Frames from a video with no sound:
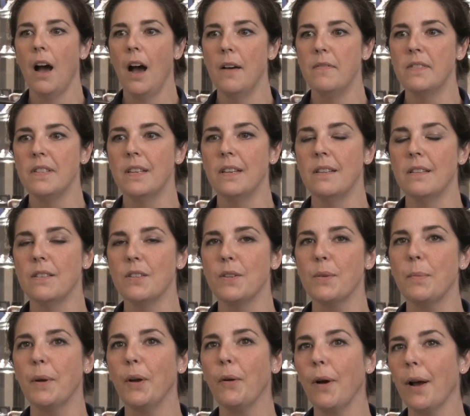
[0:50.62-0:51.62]
I've seen
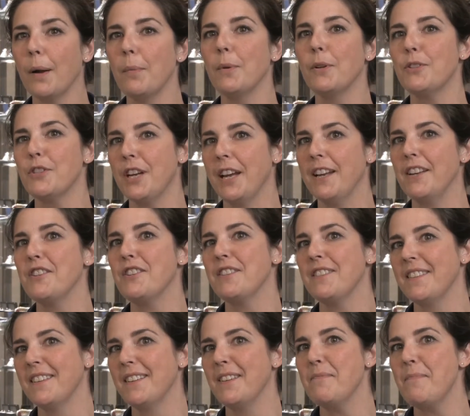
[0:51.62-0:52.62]
some incredible
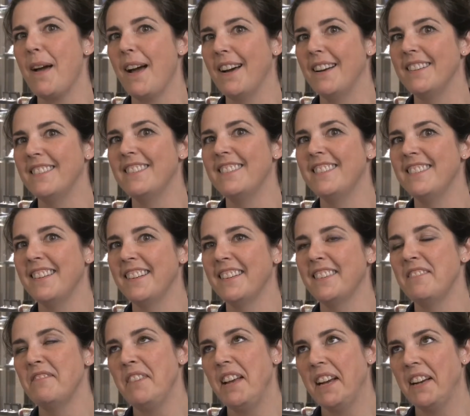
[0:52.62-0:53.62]
changes in the past
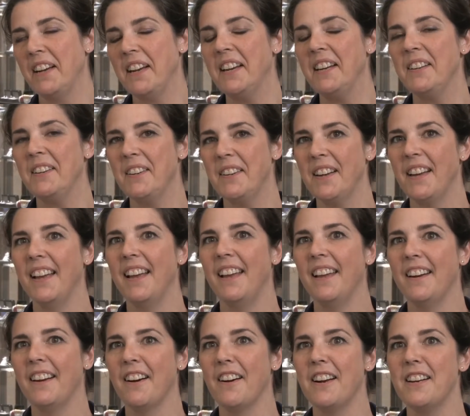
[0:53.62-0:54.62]
decade
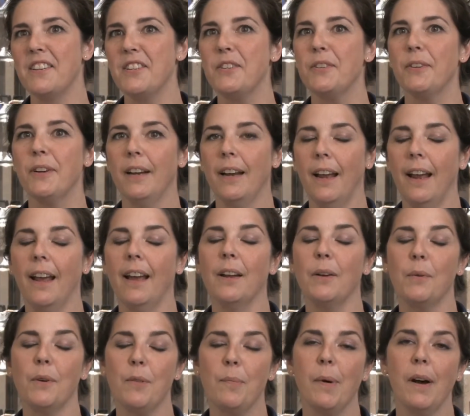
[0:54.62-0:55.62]
in our industry
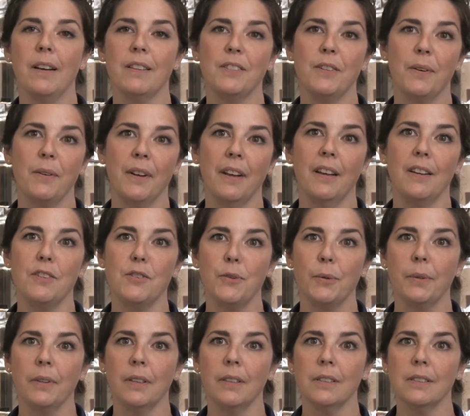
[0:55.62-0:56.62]
and with Bostonian
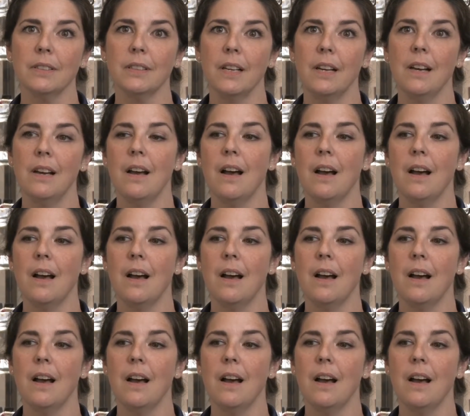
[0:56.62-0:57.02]
Jewelers.